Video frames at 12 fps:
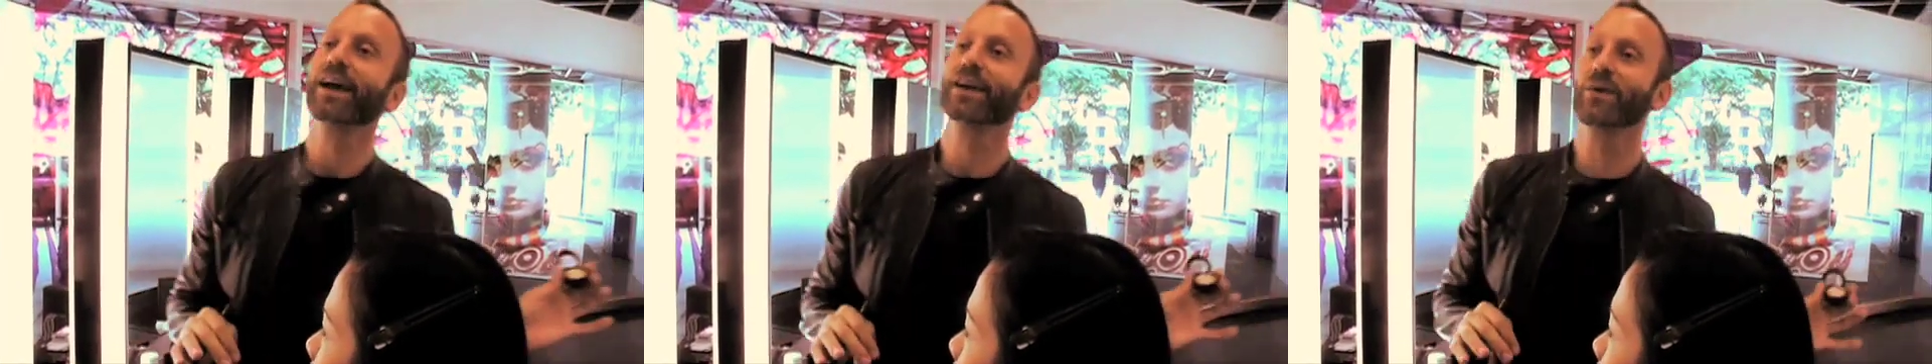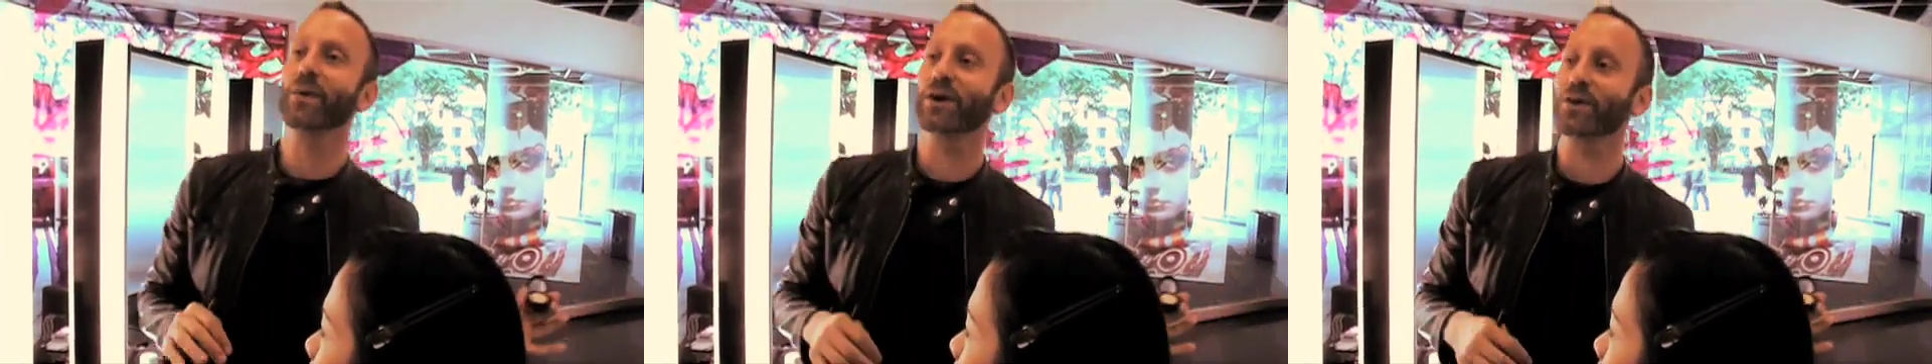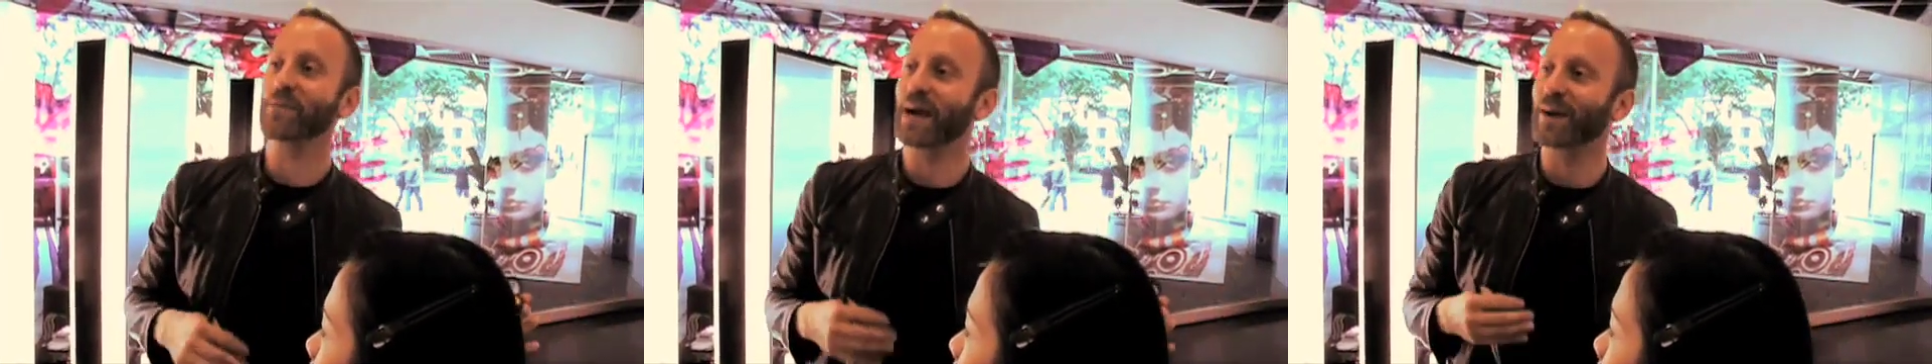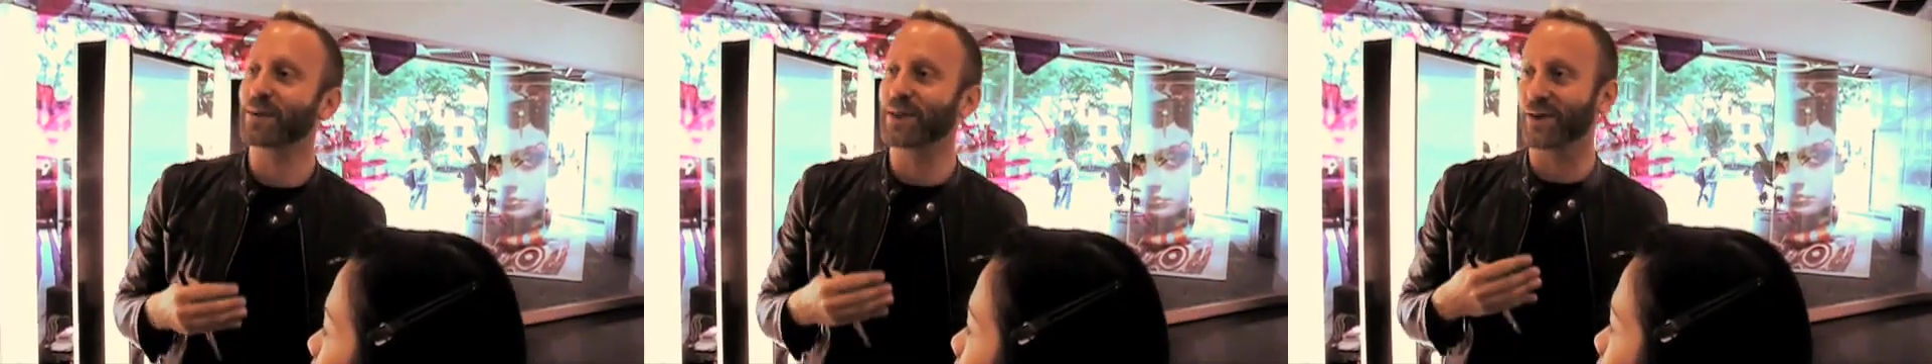You wear your
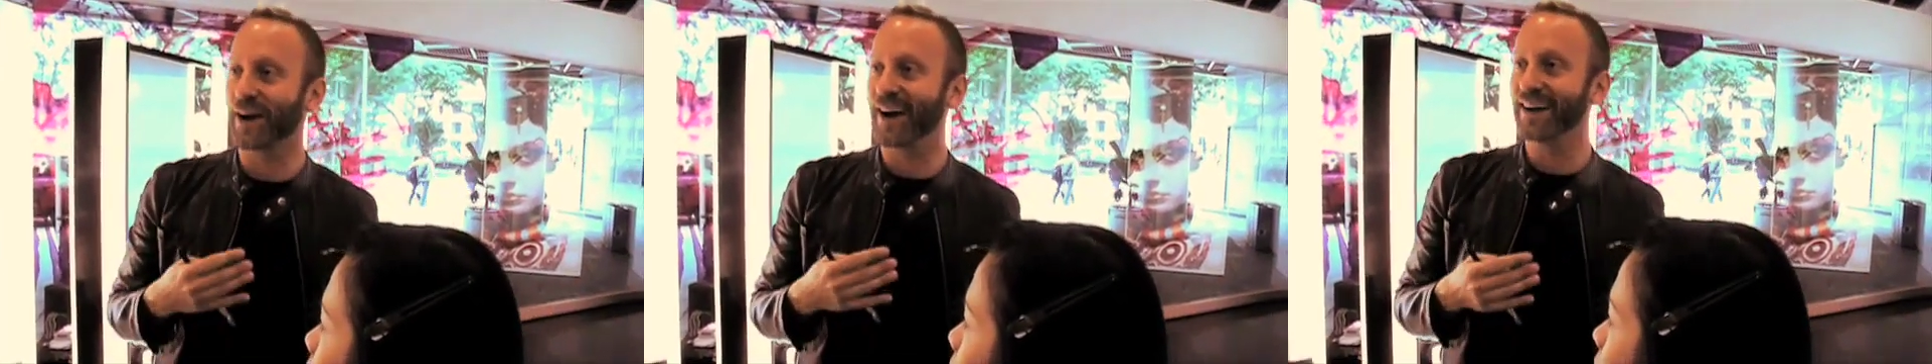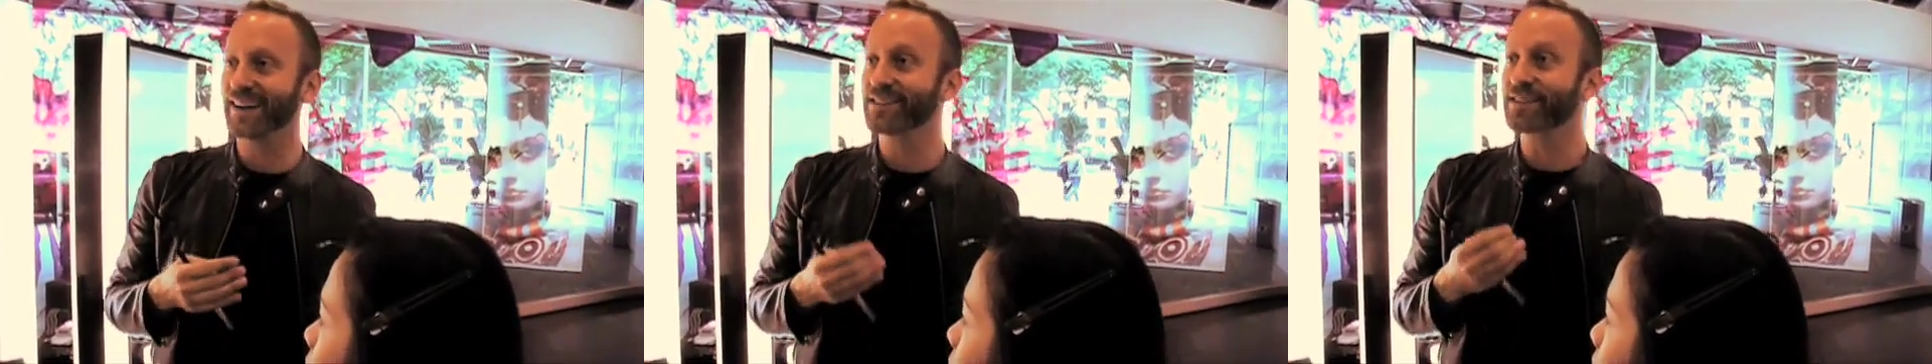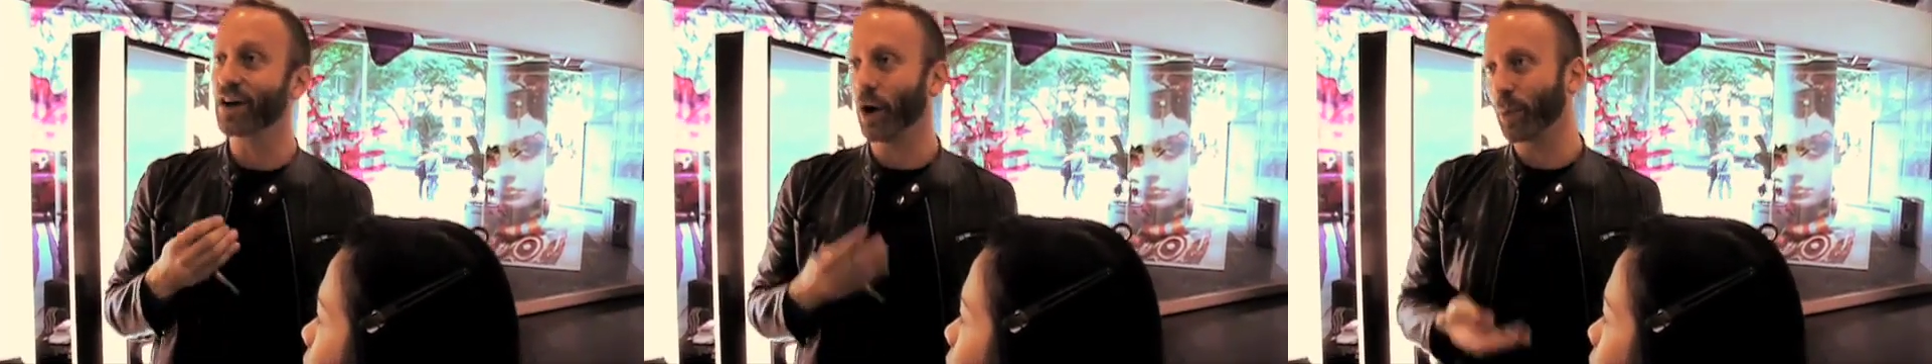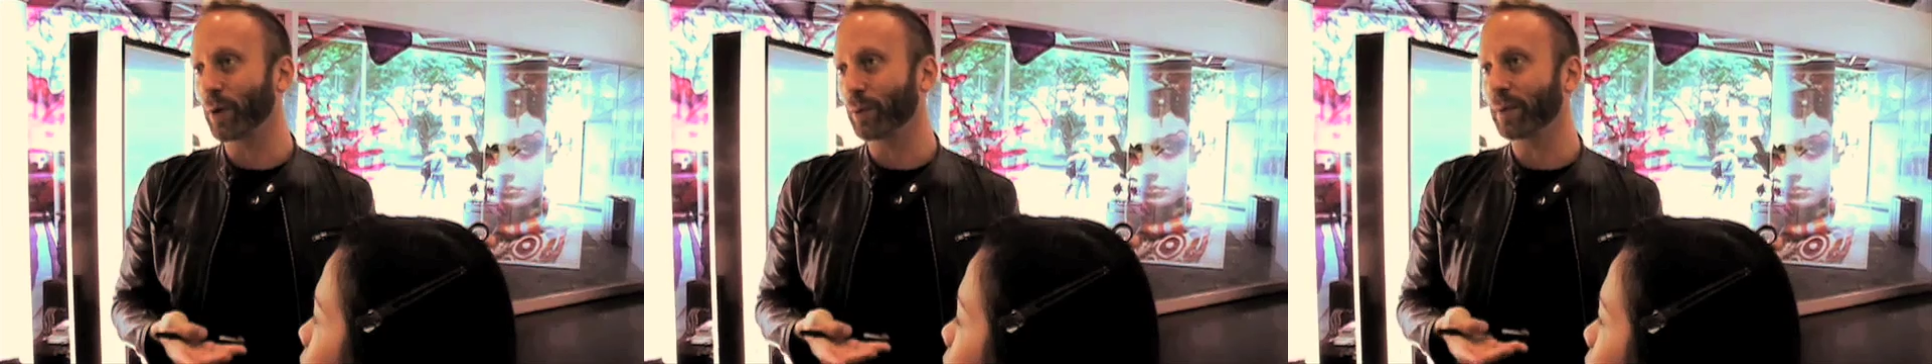makeup with your eyes
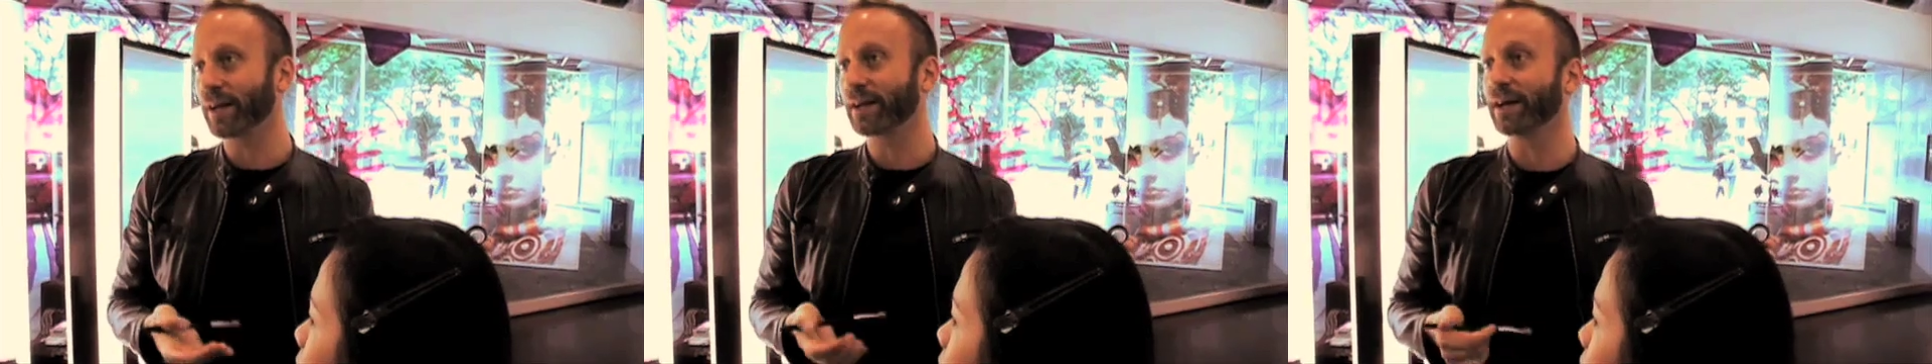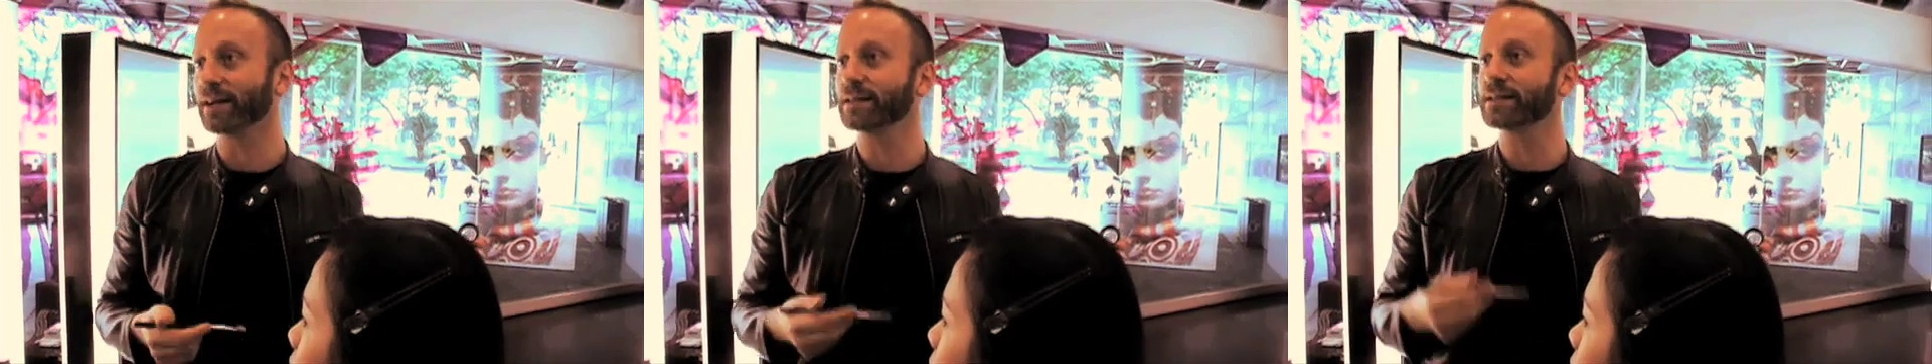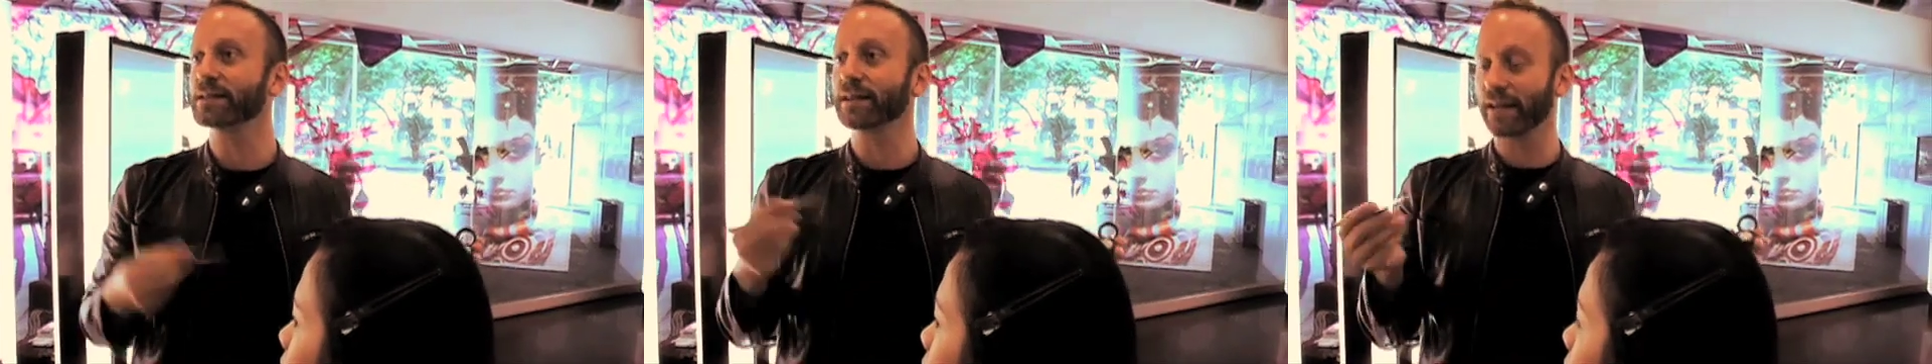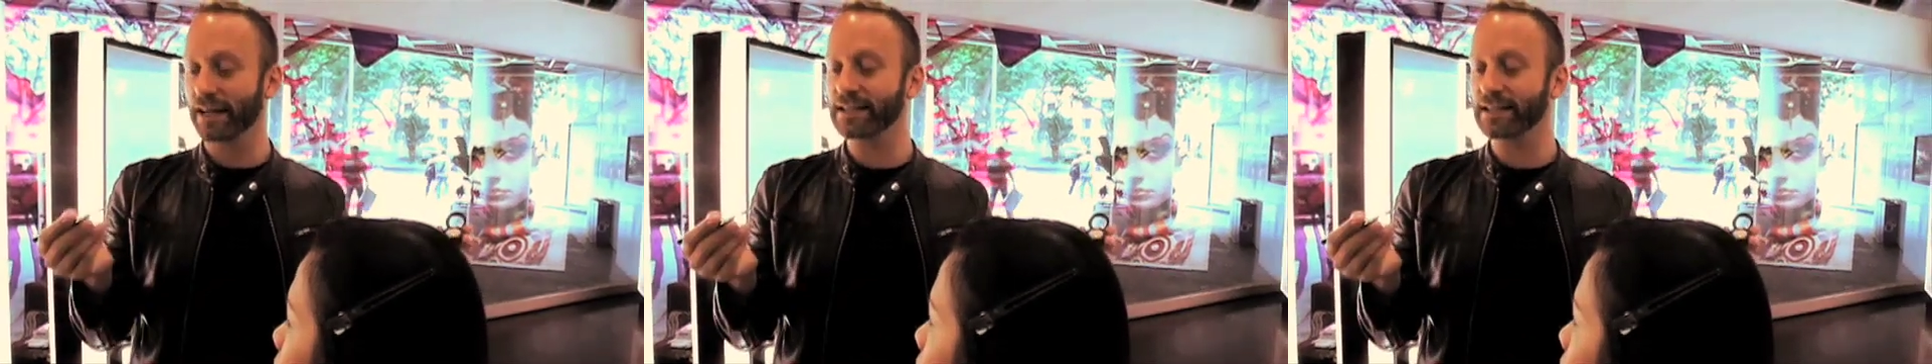open because,